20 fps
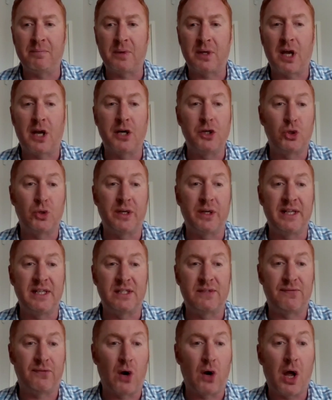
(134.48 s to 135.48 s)

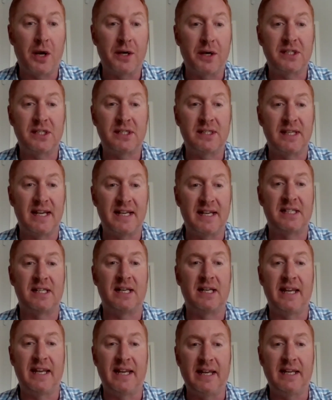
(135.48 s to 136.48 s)
countries, France,
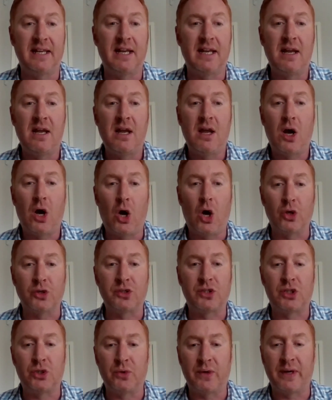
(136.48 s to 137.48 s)
Italy,
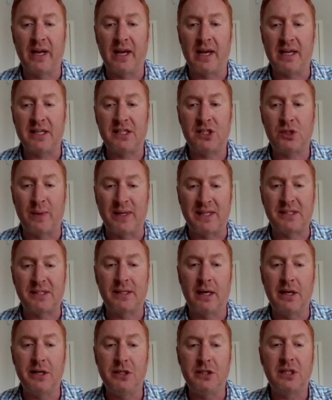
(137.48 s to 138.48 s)
Austria,
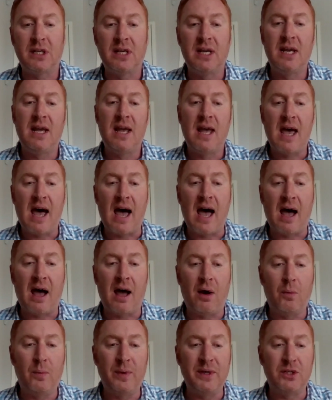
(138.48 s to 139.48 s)
Switzerland.
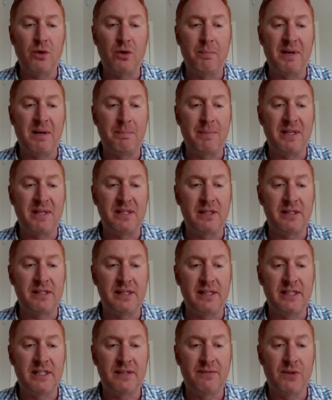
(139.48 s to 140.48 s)
We do a bit of business
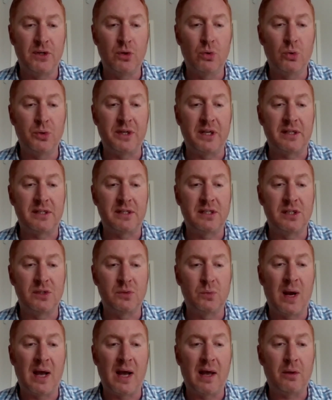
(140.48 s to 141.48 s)
into the Nordics
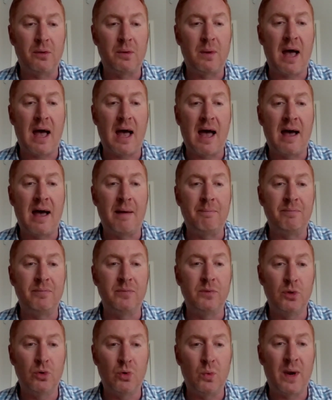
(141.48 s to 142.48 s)
as well,
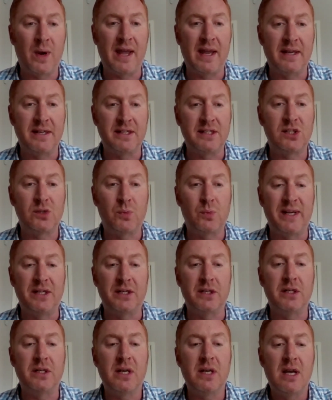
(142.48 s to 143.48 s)
Norway and
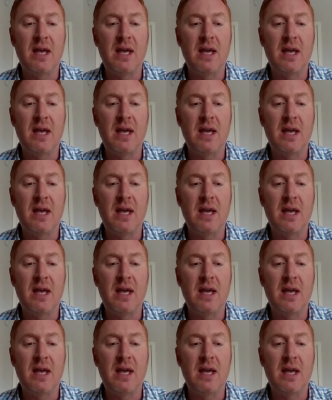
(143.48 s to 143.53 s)
Sweden.